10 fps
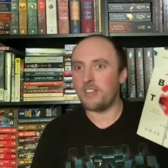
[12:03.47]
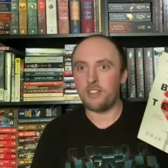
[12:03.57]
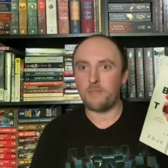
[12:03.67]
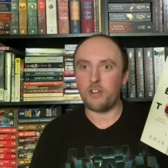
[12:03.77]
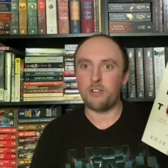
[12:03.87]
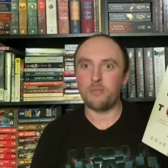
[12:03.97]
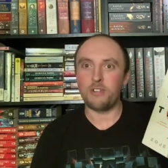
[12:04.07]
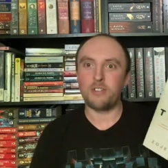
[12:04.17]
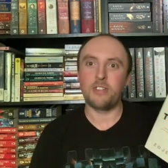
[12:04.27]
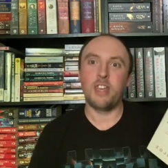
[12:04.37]
I love all her
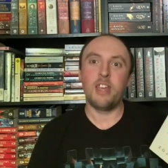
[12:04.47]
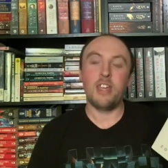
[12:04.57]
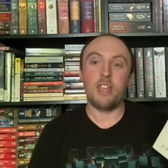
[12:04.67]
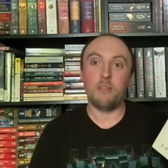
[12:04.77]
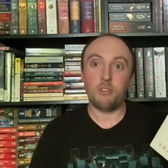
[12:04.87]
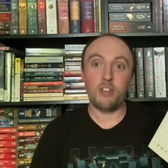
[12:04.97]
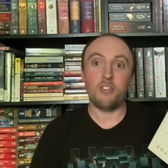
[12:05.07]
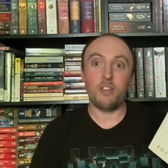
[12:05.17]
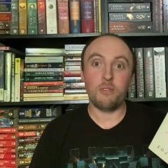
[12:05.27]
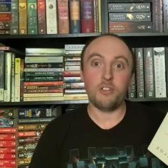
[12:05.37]
books. And wanted
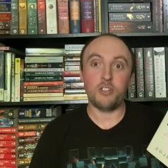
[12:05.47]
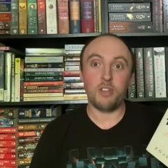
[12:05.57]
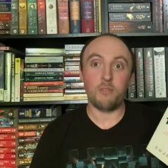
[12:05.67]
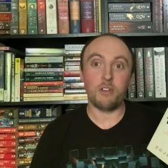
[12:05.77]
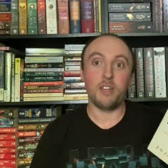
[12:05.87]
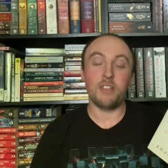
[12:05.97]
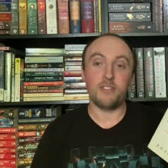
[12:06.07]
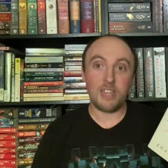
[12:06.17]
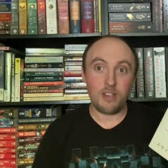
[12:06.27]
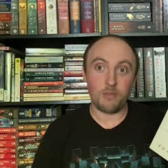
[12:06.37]
to know what she wrote a
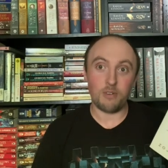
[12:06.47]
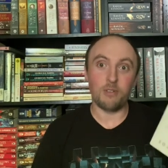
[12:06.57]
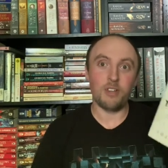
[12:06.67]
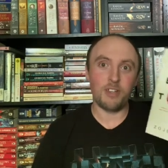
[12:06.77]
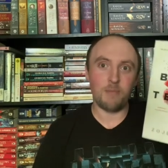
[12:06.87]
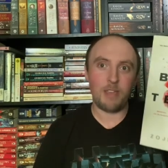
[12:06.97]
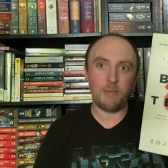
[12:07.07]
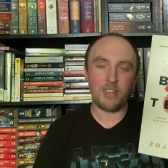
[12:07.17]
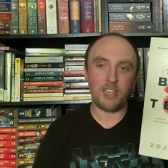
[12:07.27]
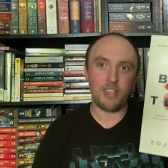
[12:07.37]
sequel to
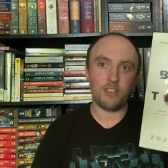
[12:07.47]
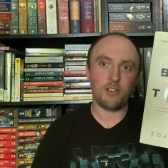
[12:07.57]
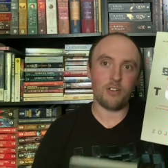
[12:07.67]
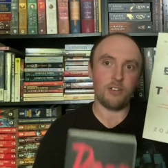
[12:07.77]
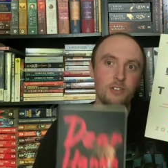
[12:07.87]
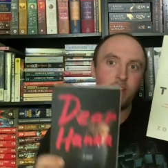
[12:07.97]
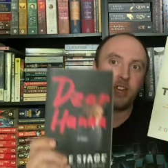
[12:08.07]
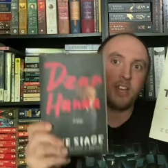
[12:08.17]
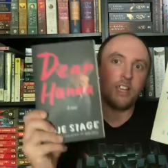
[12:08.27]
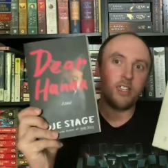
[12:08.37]
Baby Teeth called
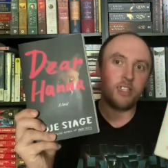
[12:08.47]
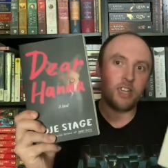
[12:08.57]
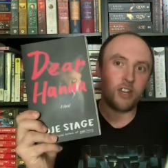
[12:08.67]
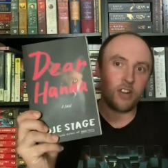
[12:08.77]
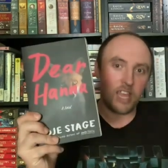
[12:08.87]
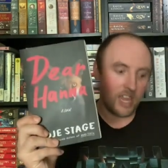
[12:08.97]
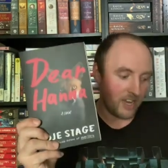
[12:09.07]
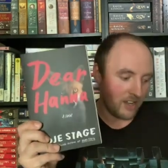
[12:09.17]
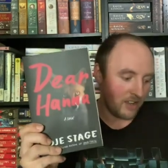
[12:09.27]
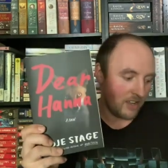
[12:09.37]
Dear
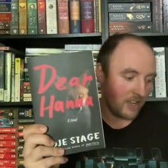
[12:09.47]
Hannah.